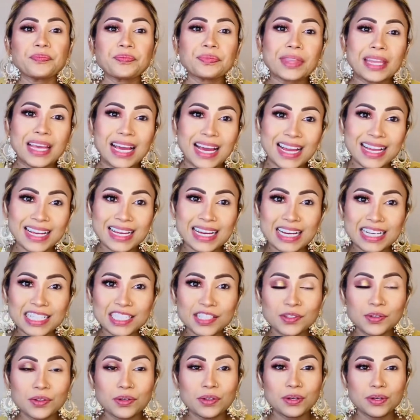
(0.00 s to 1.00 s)
Hi guys,
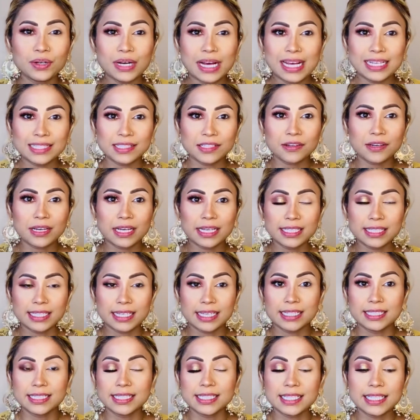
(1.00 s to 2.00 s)
so as you guys can
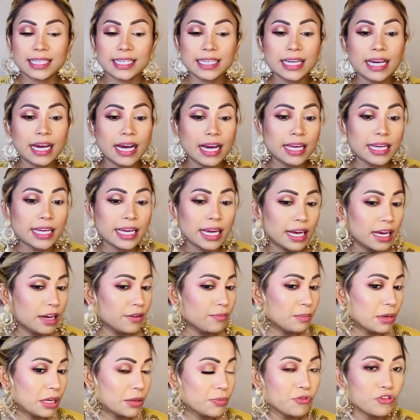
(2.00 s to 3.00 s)
see, I have
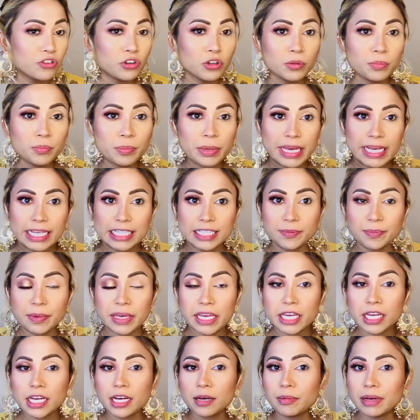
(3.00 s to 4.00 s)
my full base
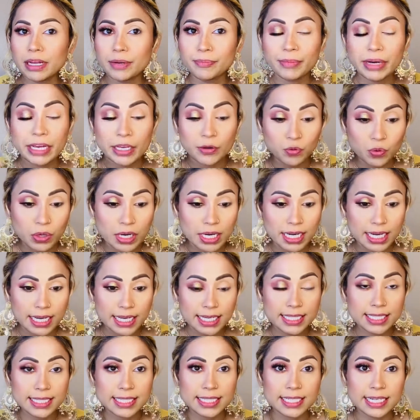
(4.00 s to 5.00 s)
makeup and my one eye
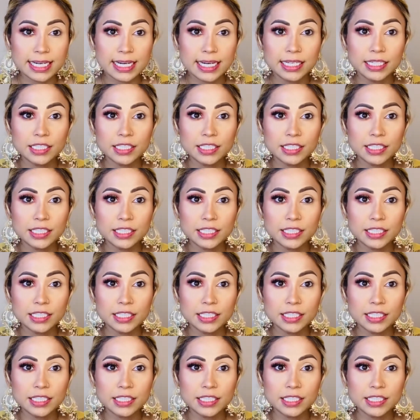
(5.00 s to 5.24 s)
is done.